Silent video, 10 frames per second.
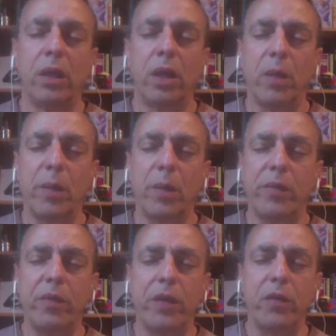Maybe do
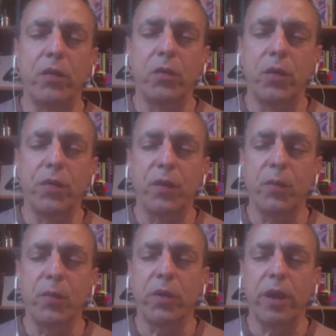that 2 or 3
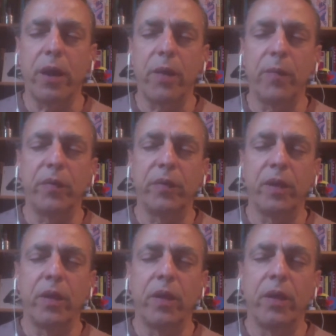more times.
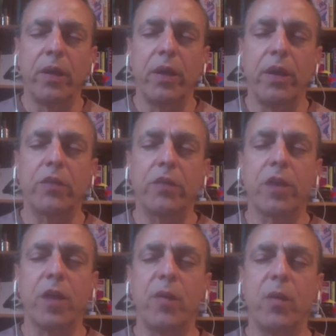Each
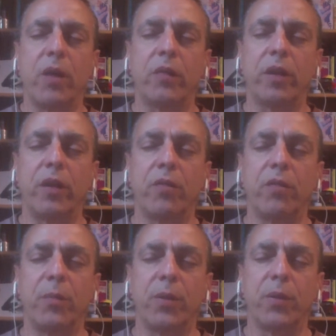time you exhale through the
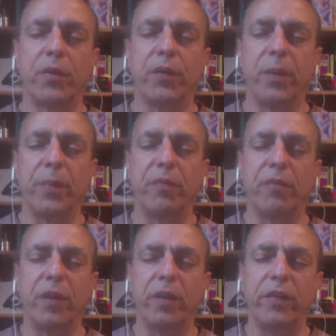pursed lips,
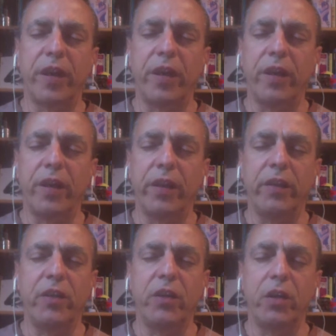really settling
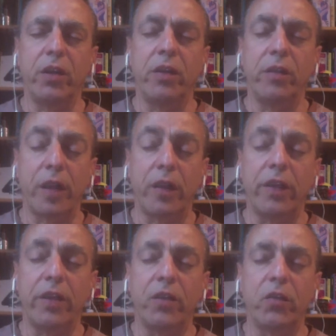
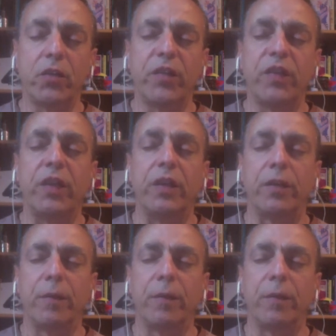into your seat.